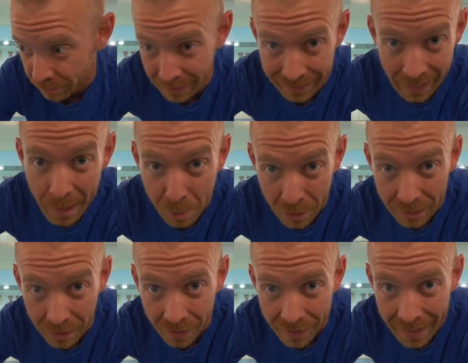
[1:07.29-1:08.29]

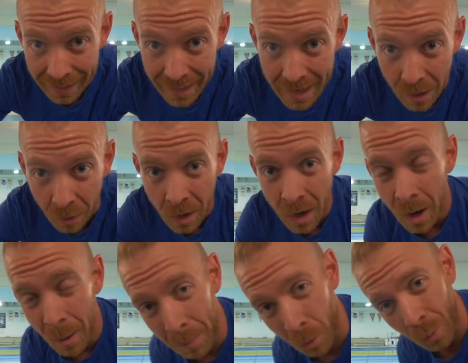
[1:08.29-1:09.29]
elaborate on that now. But